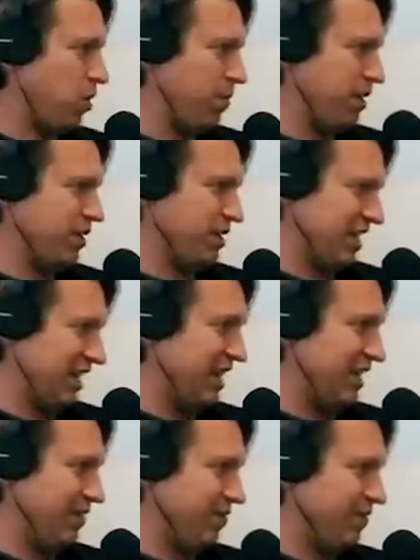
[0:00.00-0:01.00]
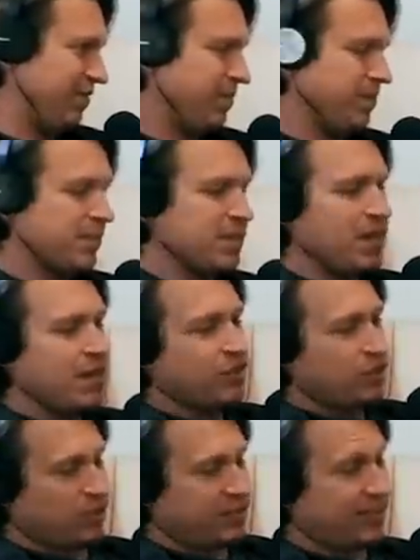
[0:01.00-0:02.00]
want me to just leave. Yeah.
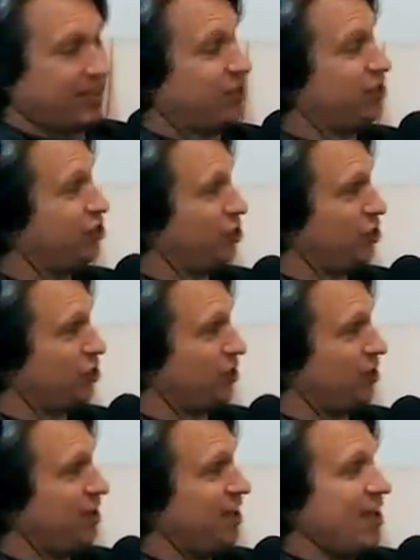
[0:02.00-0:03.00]
So I sit in the circle.